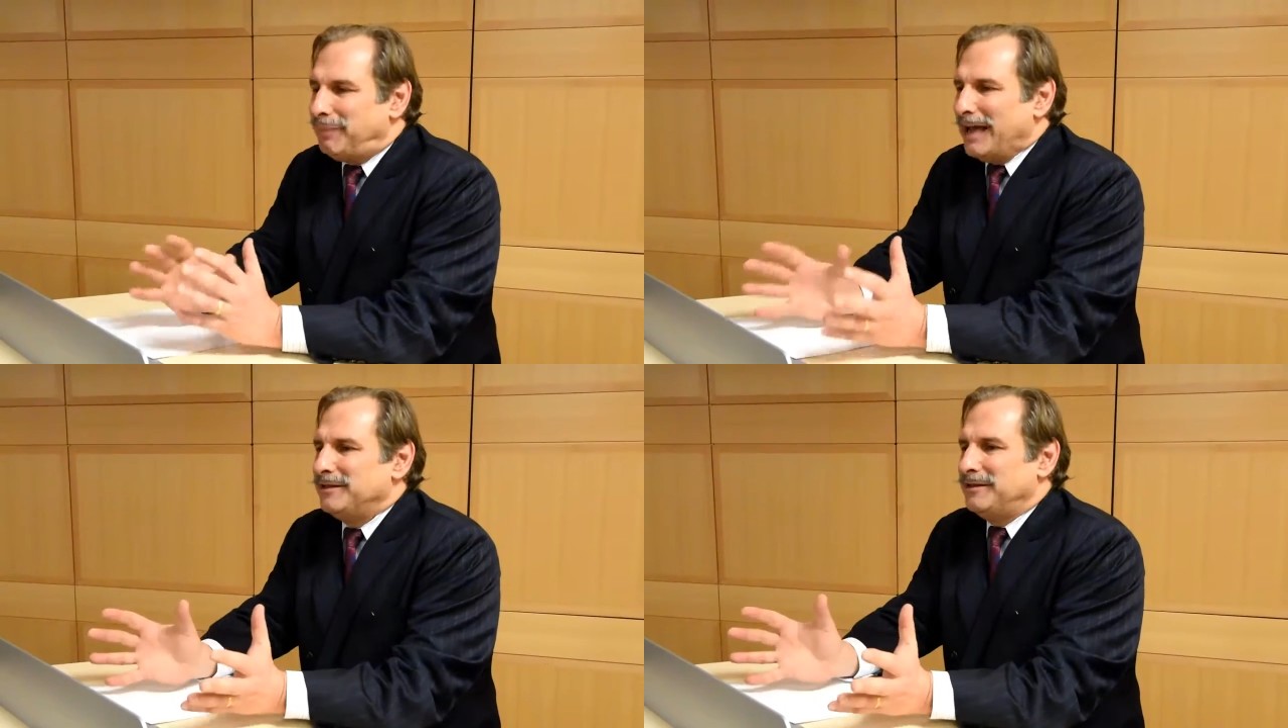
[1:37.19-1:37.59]

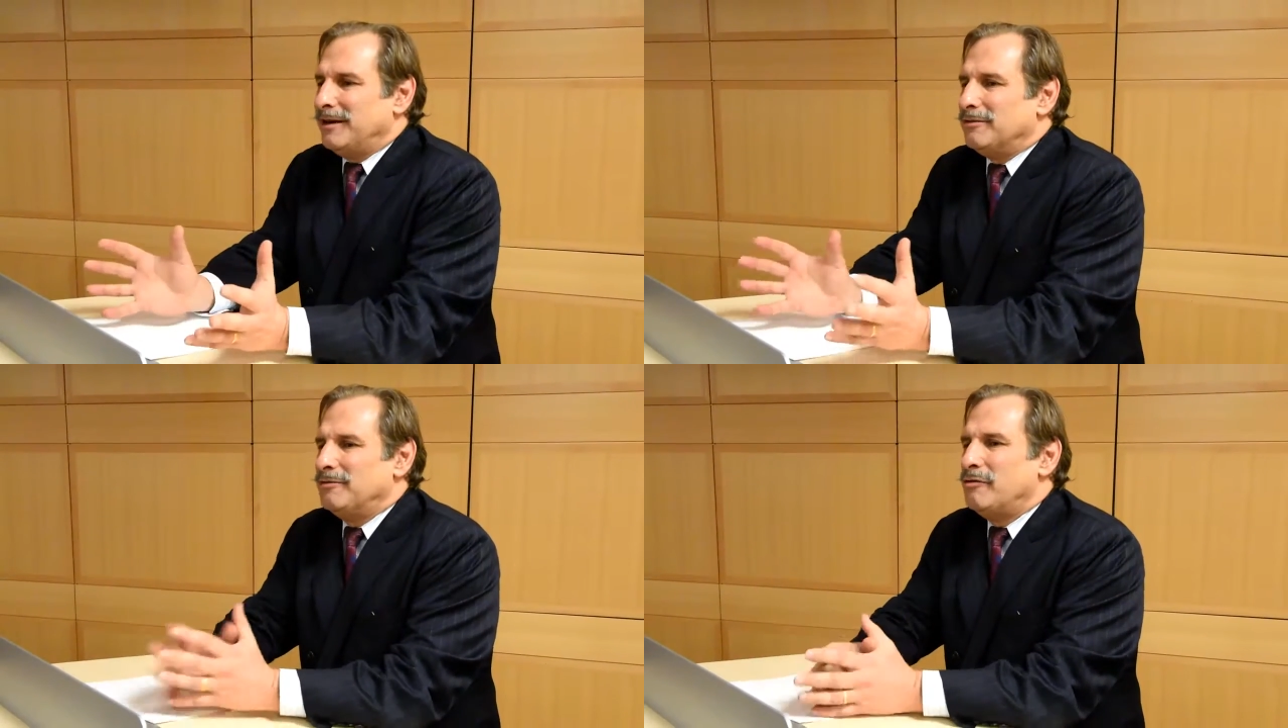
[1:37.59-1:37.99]
Bas
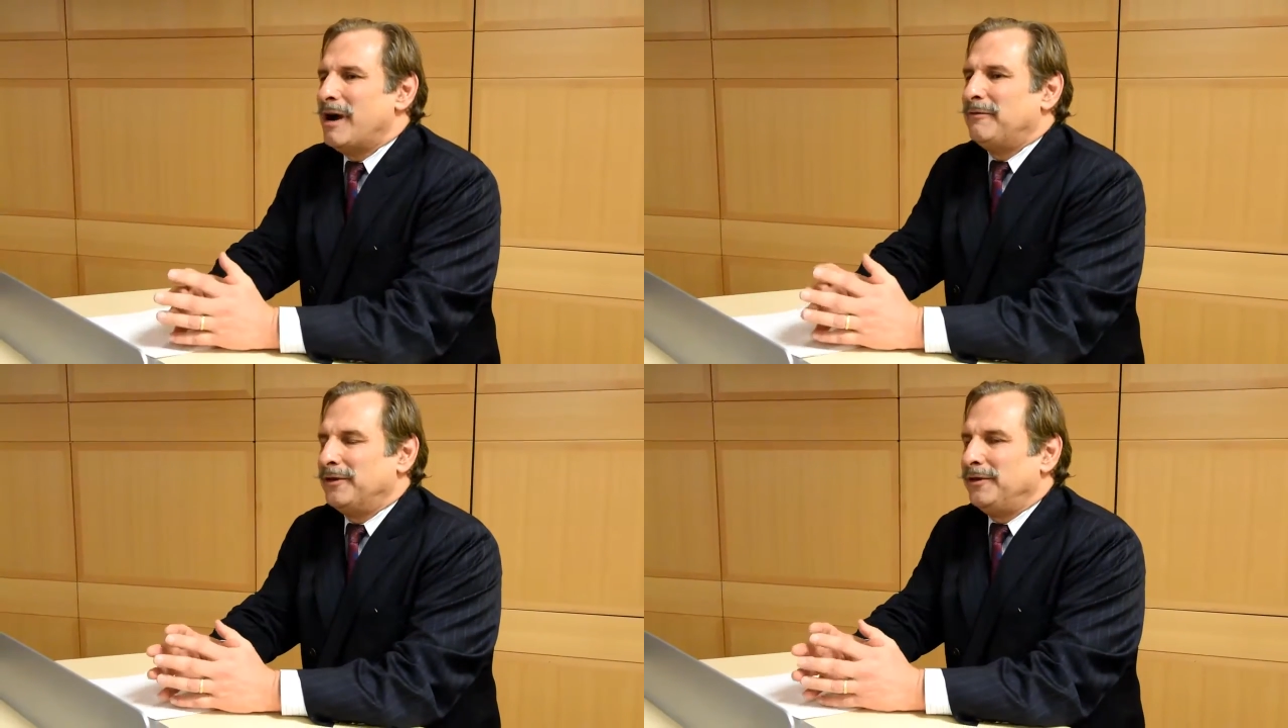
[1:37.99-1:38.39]
you know,
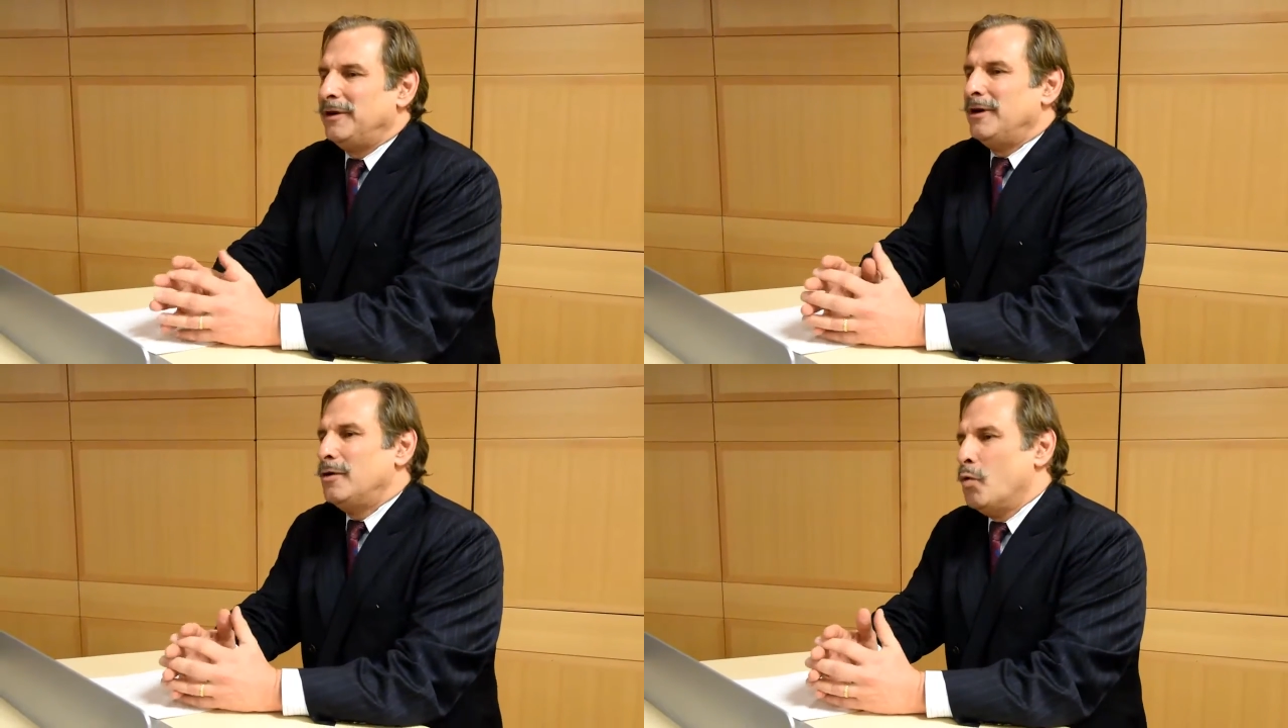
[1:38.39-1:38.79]

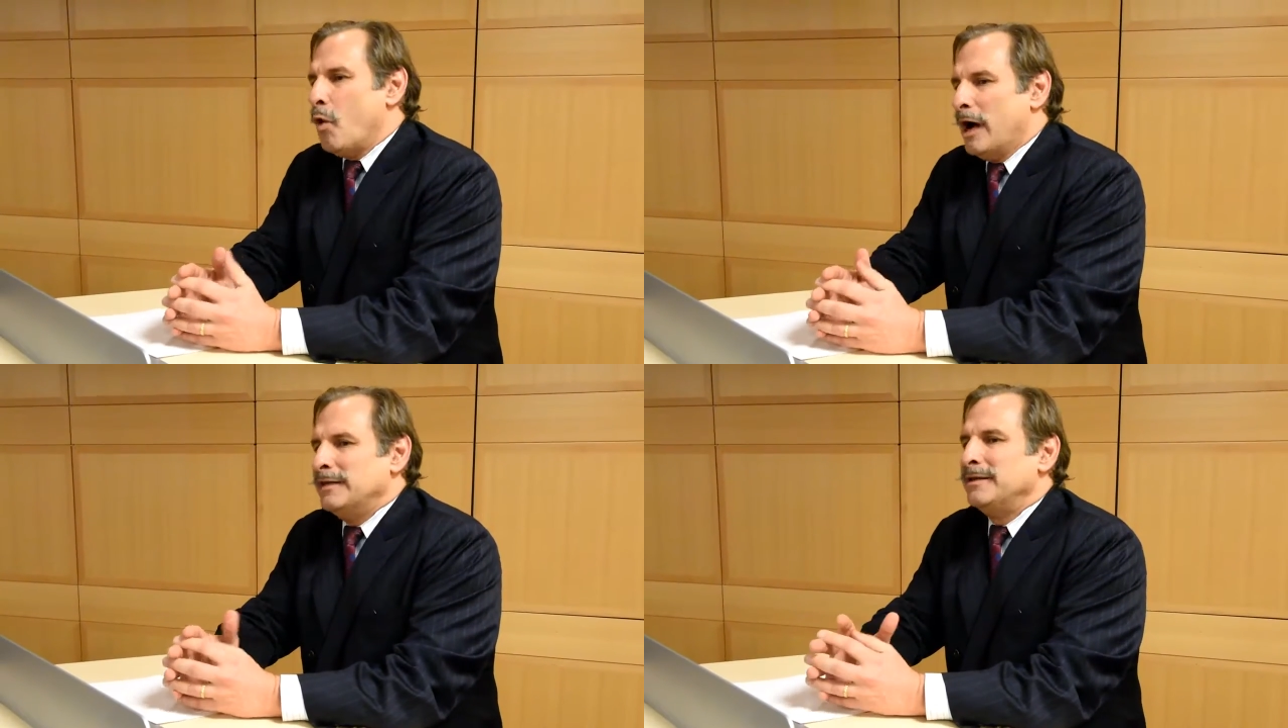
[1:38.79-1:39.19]
whoever
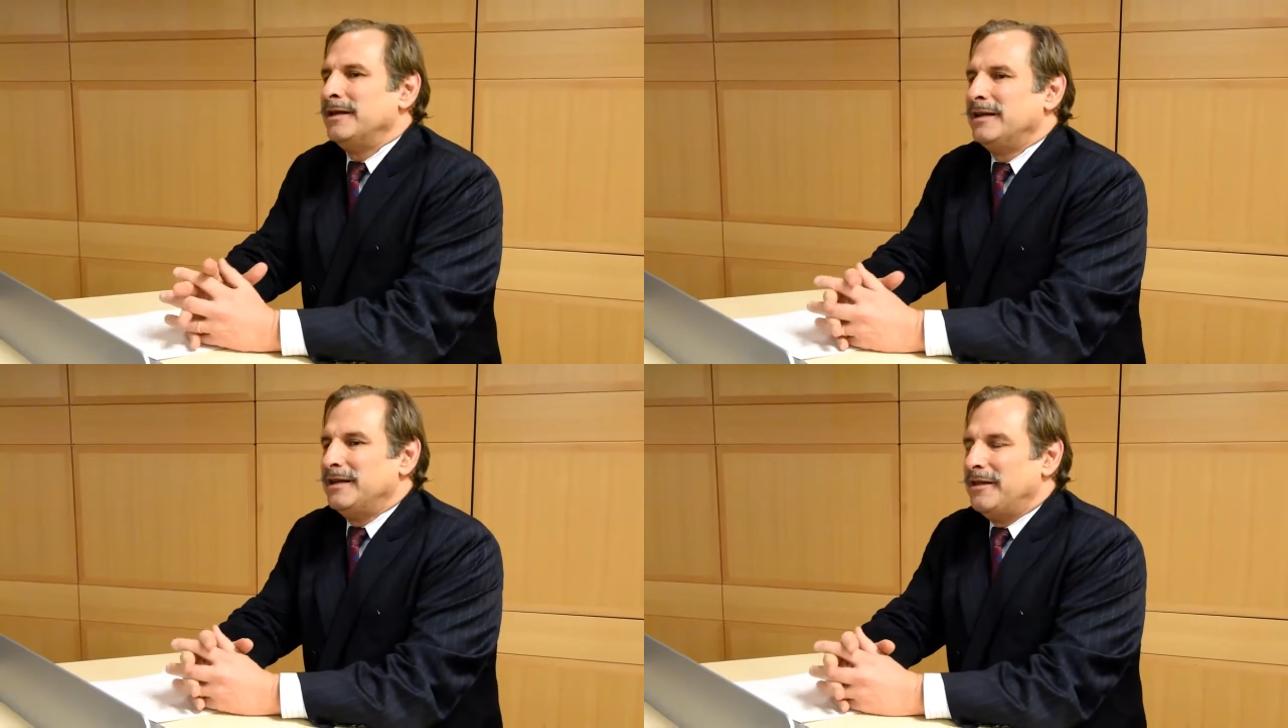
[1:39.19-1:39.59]
won